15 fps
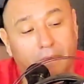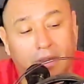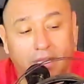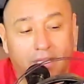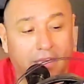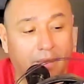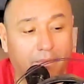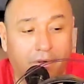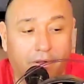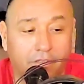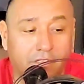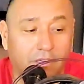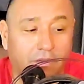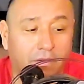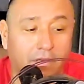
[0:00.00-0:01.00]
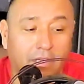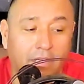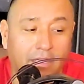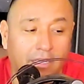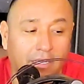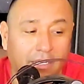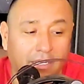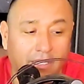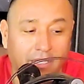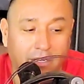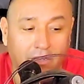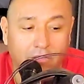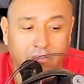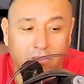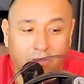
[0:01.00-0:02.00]
like that, bro. So,
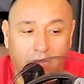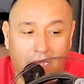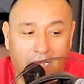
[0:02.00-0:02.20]
so